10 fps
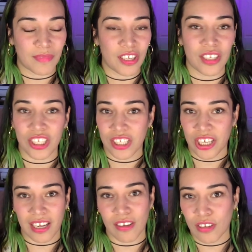You can just
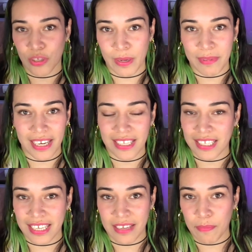check out CLO's website to
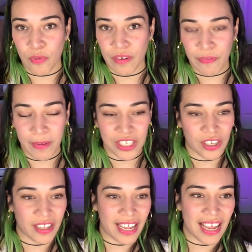see more information
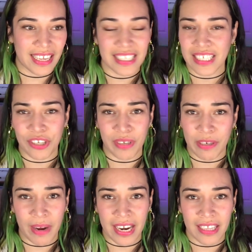on that. It's literally
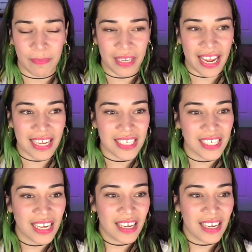right in the plans.